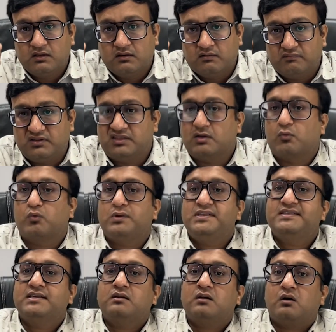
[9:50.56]
with the
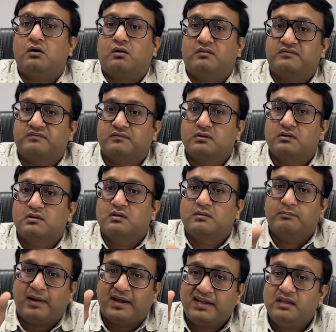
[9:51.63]
reason of
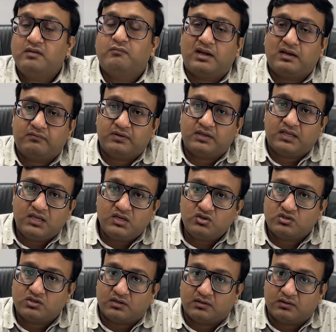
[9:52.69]
pending
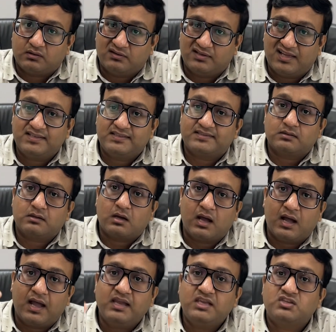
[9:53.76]
verification, there is a
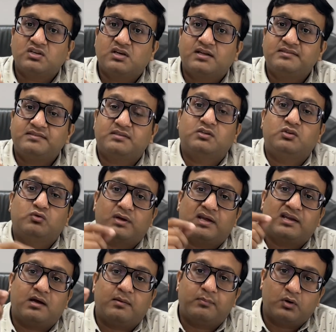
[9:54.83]
high chance you can
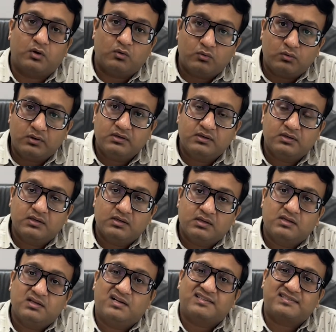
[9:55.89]
upload
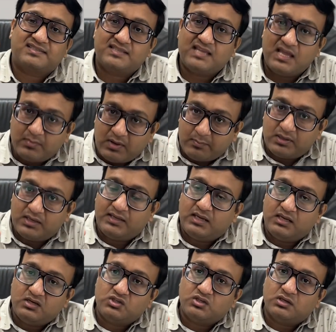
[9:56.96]
a same
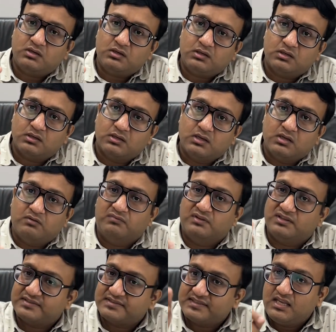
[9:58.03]
application with
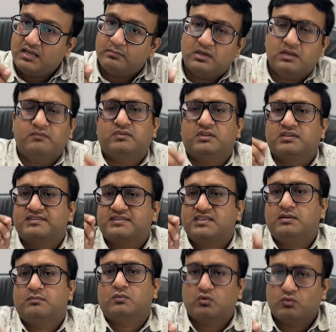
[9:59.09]
the same name, with the
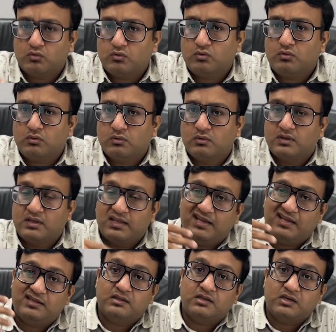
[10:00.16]
same logo
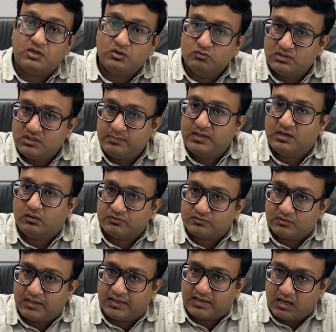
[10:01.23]
in the new GP
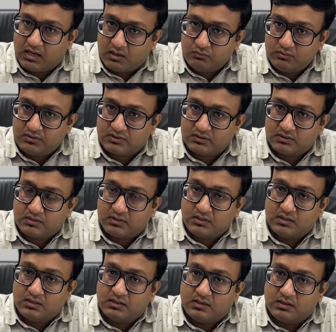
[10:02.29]
console account.
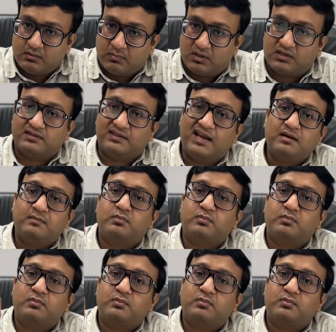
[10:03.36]
But that